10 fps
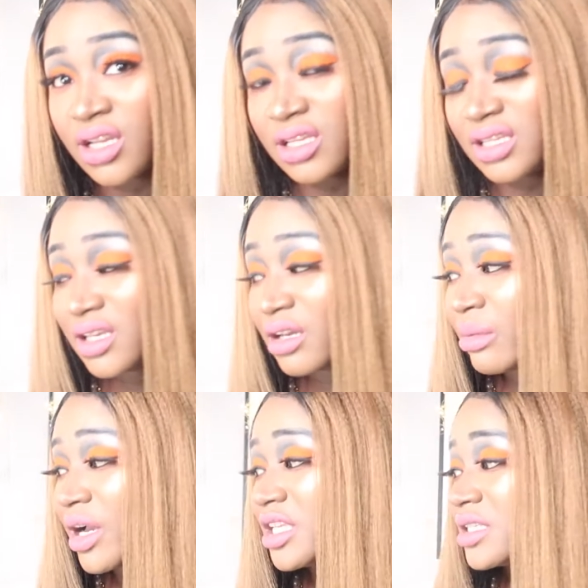
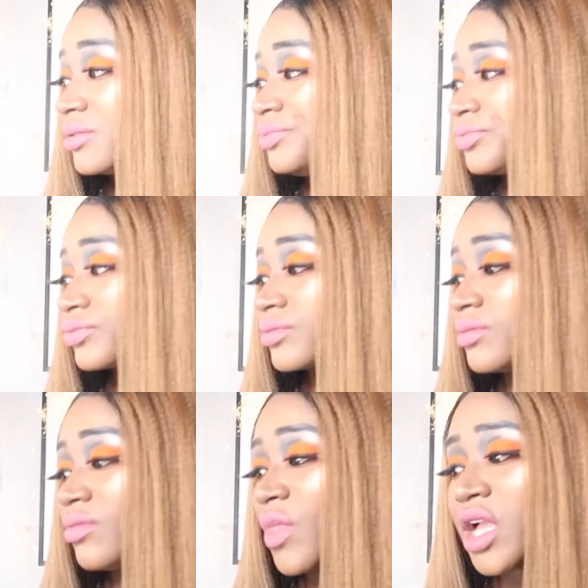gigabyte
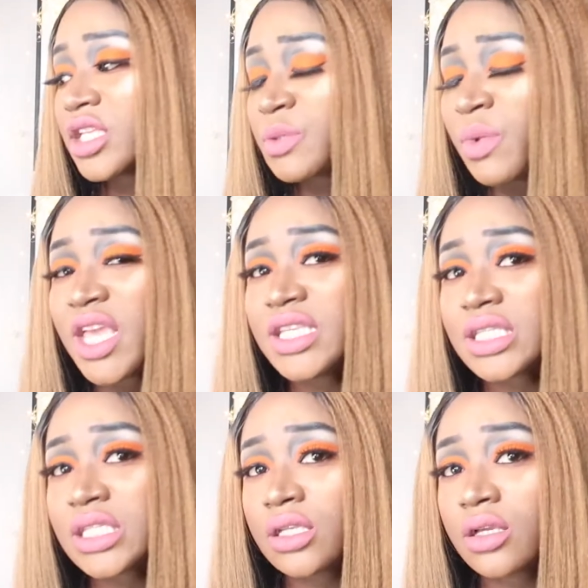
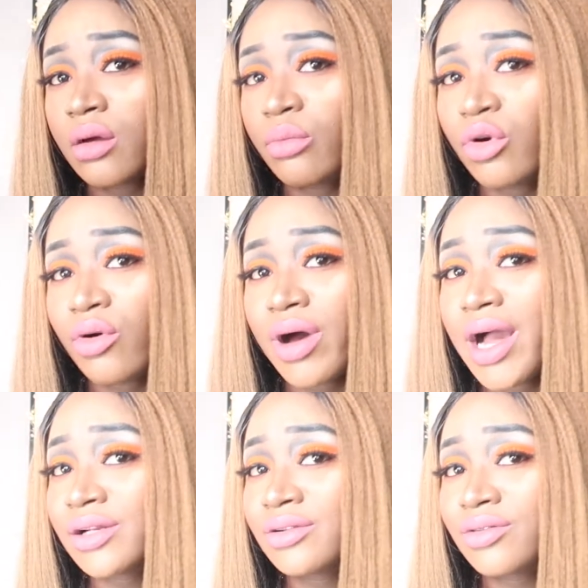space, but
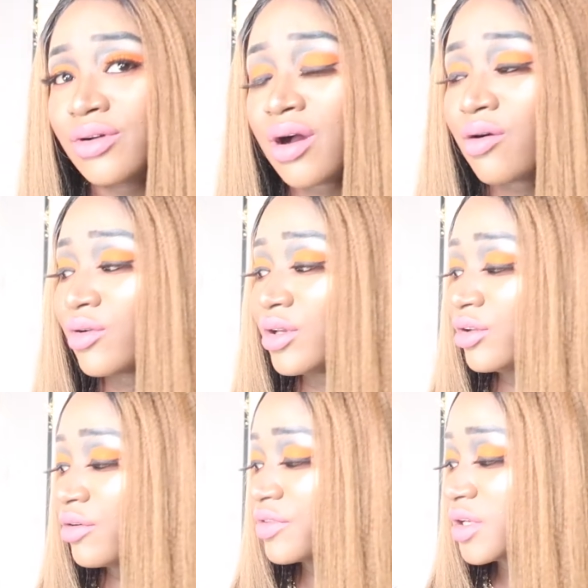I don't know how
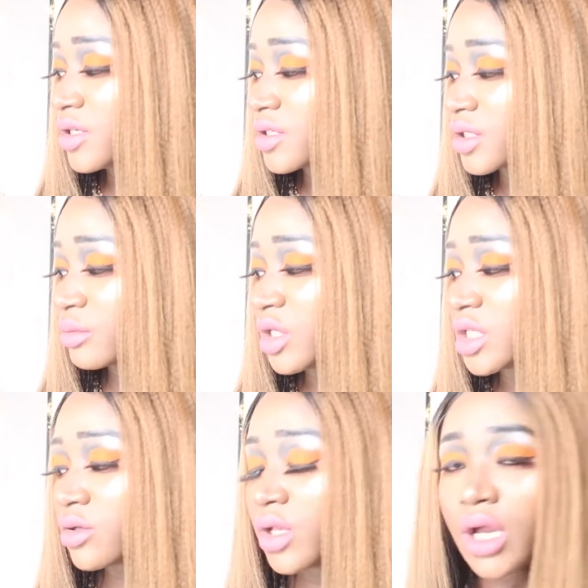enough it is gonna be.
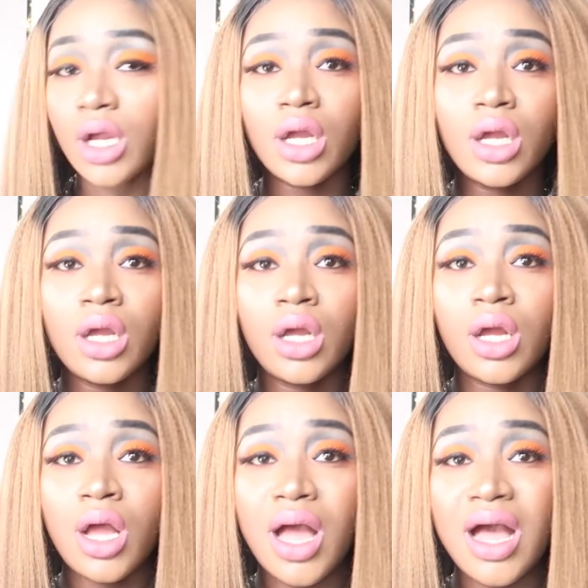So yeah,
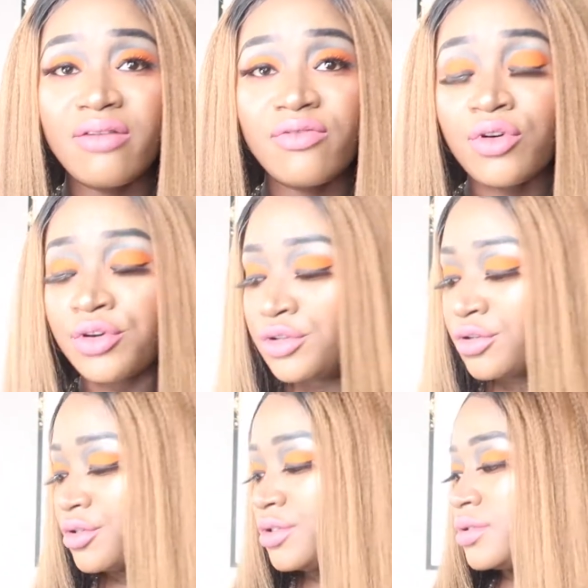I have
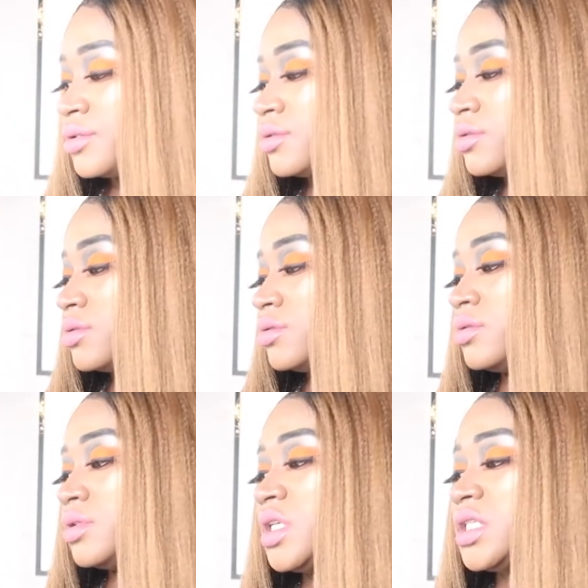ordered.
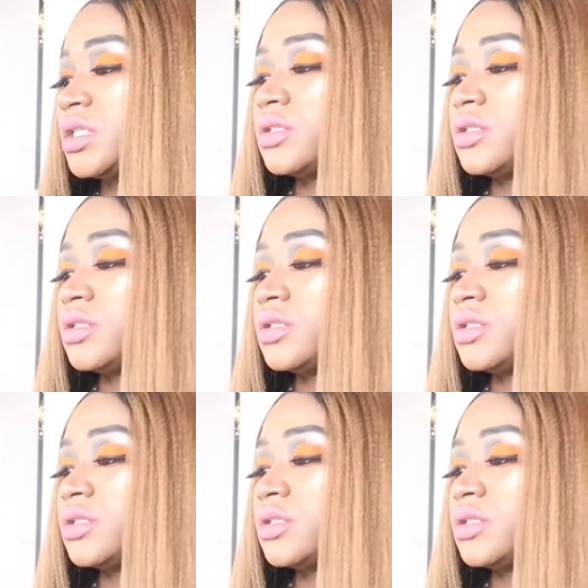This